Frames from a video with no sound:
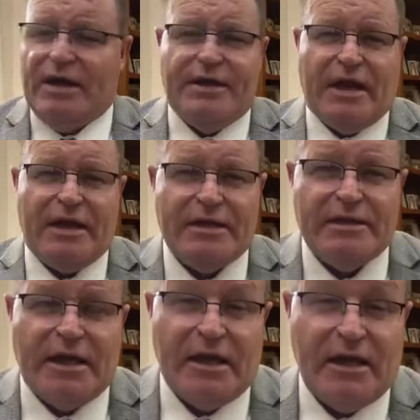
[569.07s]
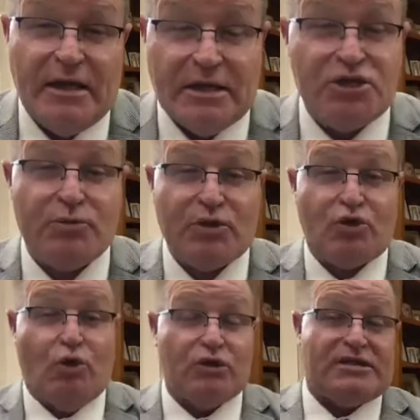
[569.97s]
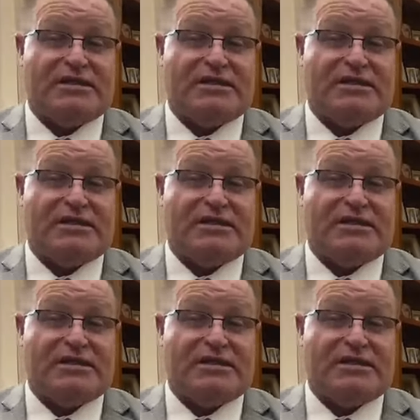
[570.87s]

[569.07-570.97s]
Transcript: one day, uh, Elizabeth caught